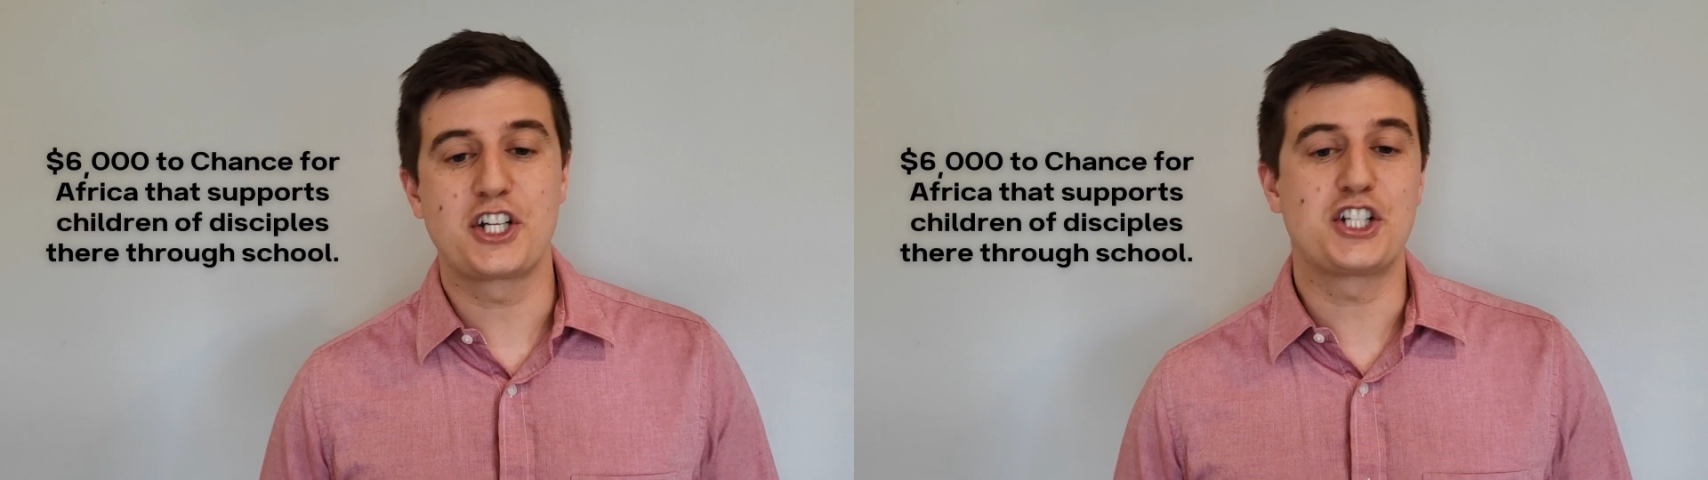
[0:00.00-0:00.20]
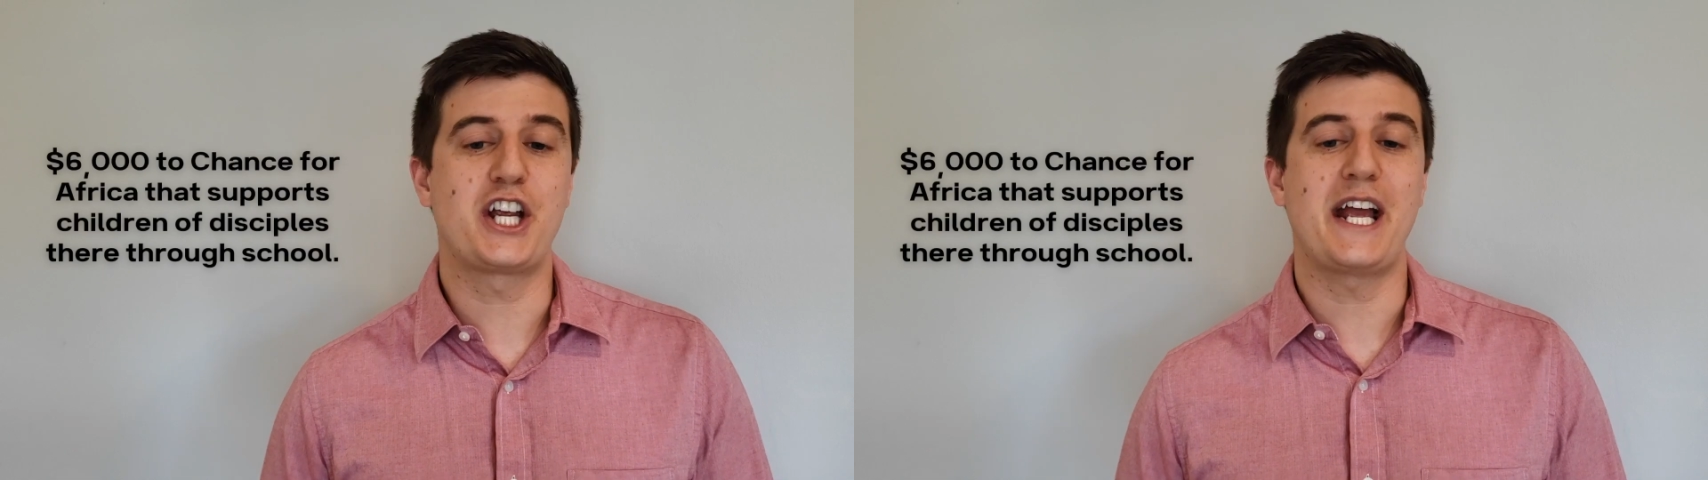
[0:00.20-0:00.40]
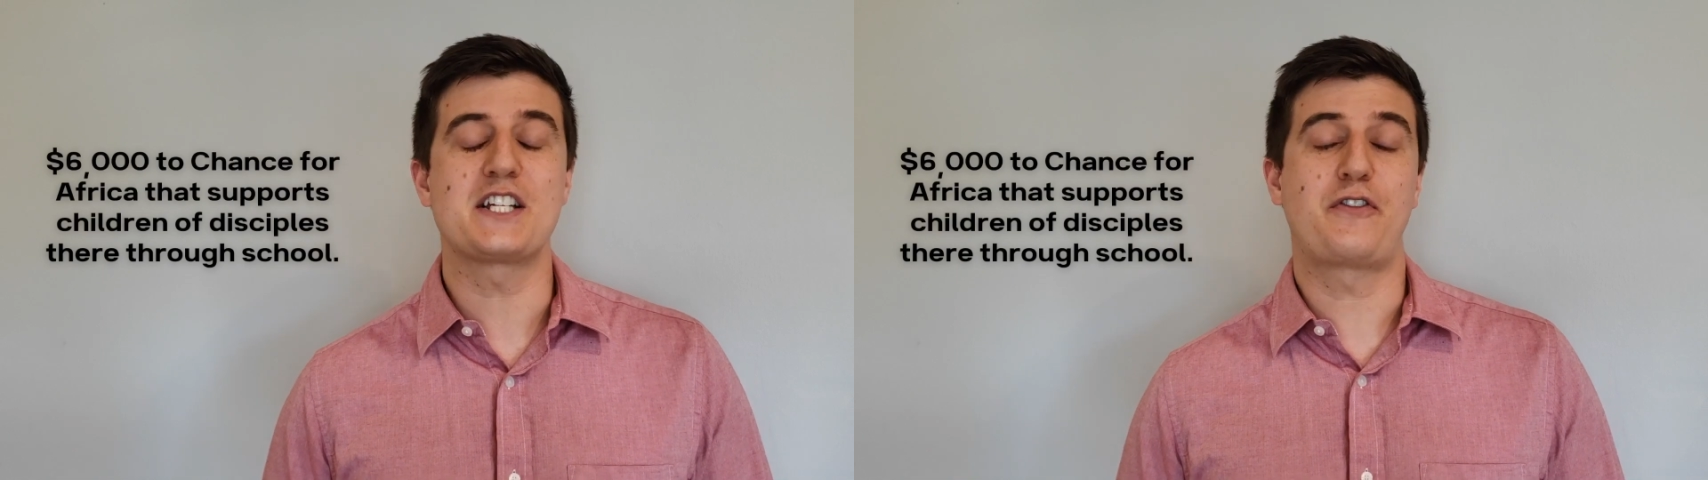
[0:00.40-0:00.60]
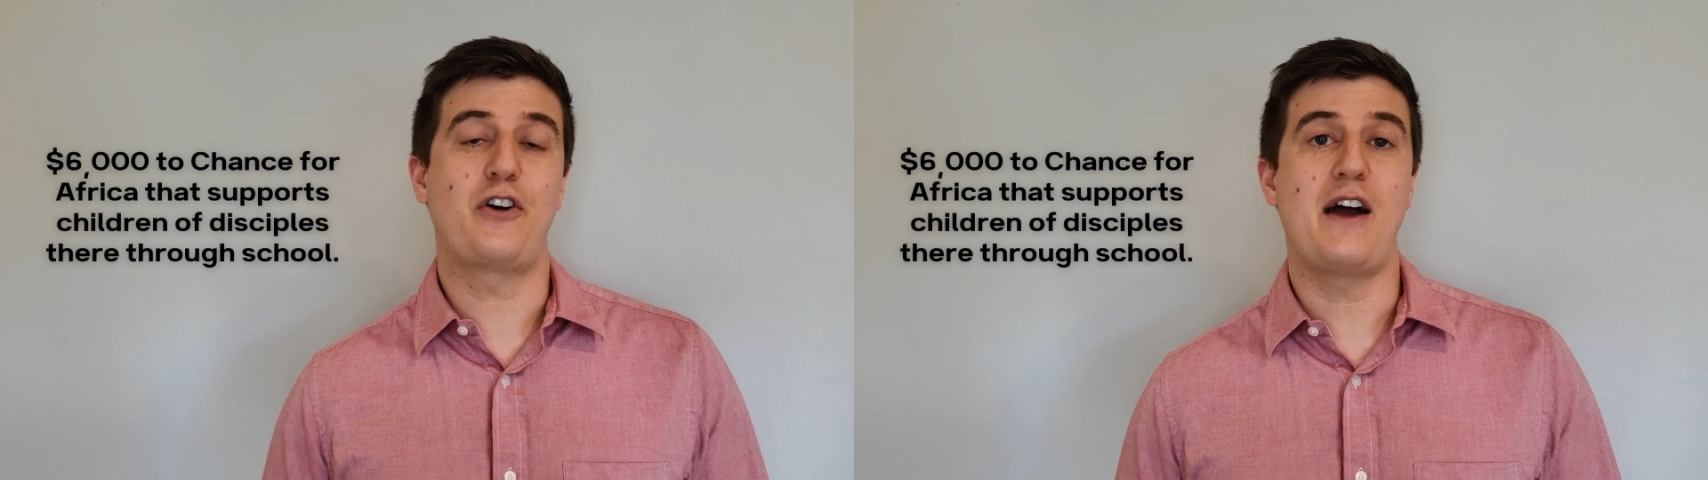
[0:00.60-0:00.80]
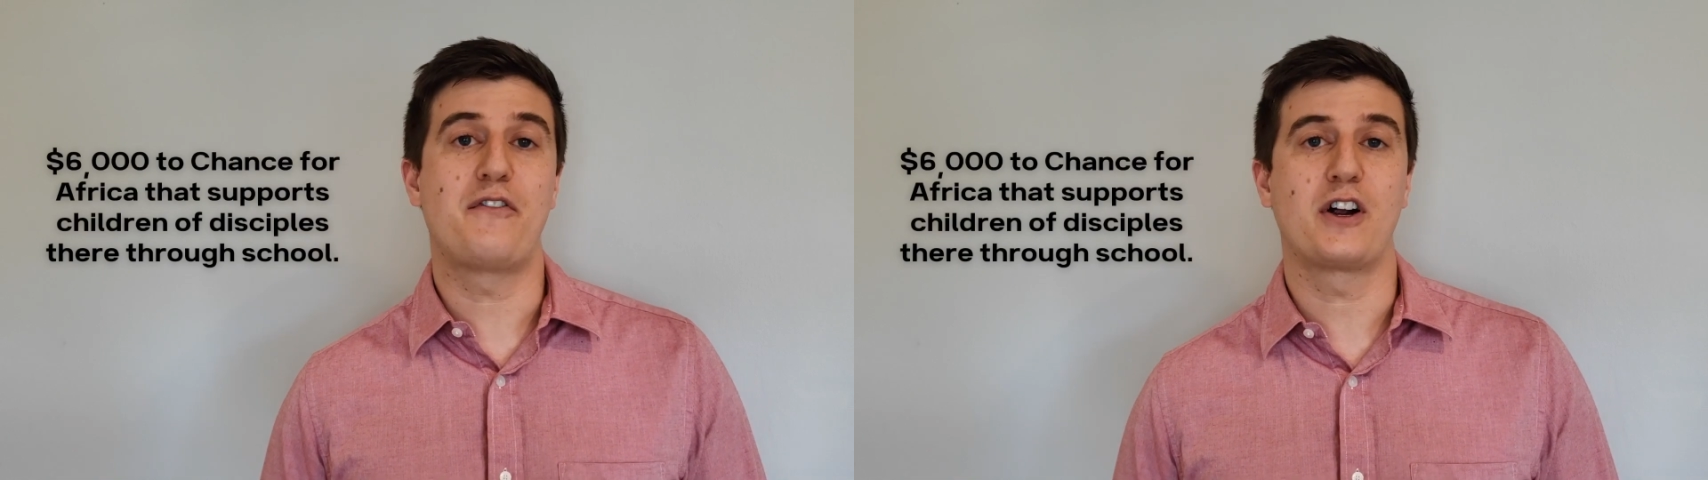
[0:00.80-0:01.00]
to Chance for
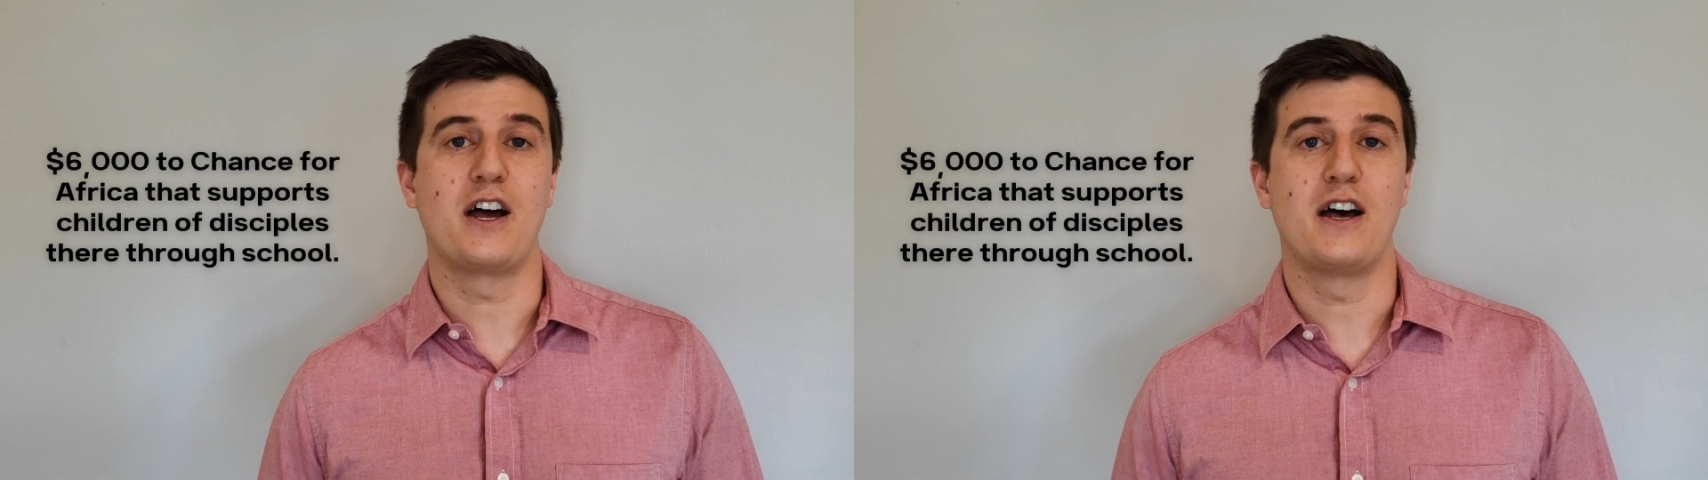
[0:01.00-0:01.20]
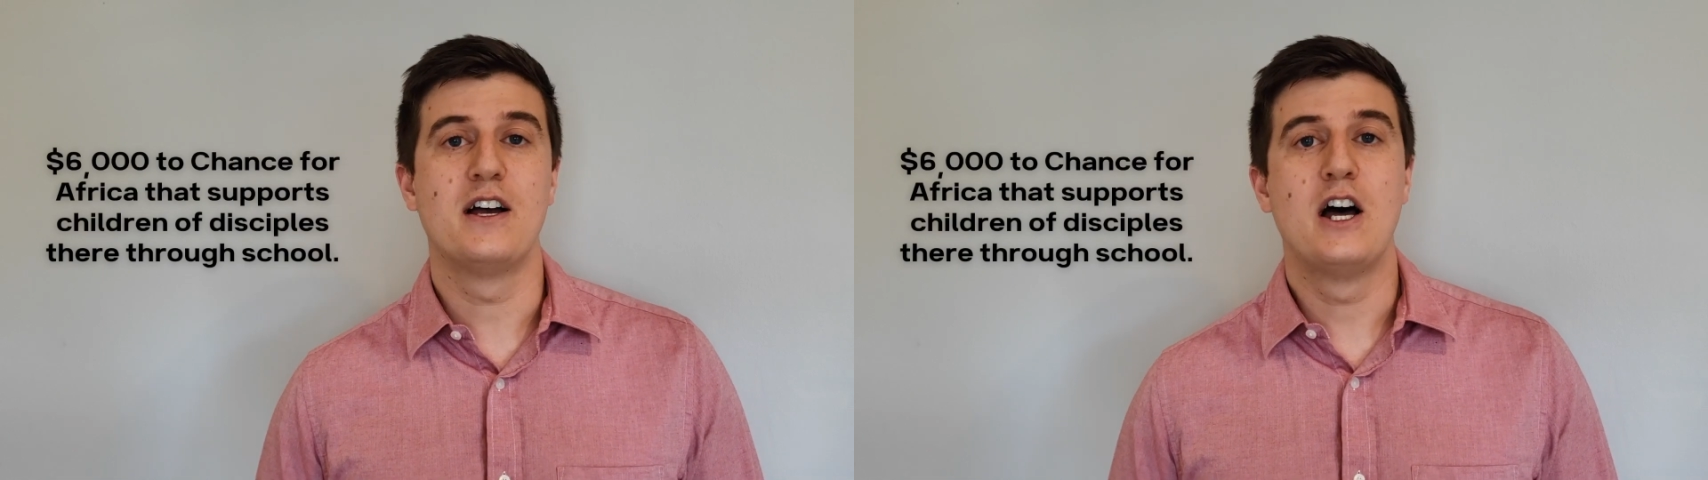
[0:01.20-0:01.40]
Africa,